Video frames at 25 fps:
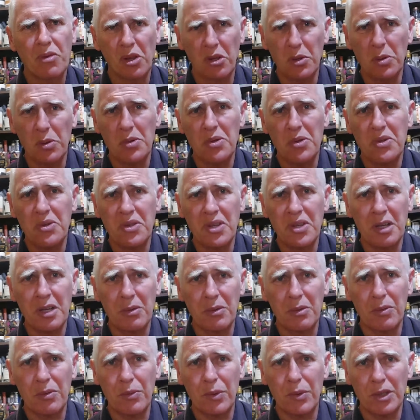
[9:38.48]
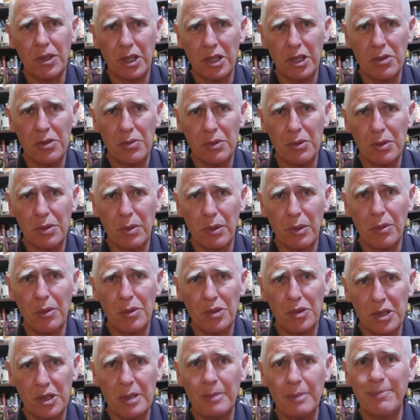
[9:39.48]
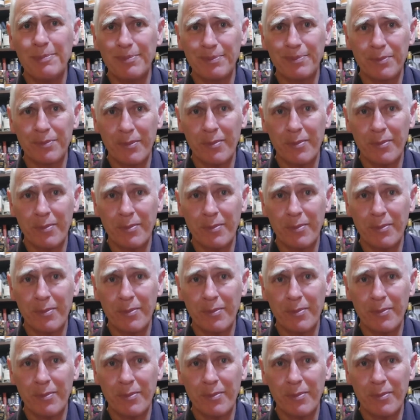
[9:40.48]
There is a saying, well, what goes really well with gin?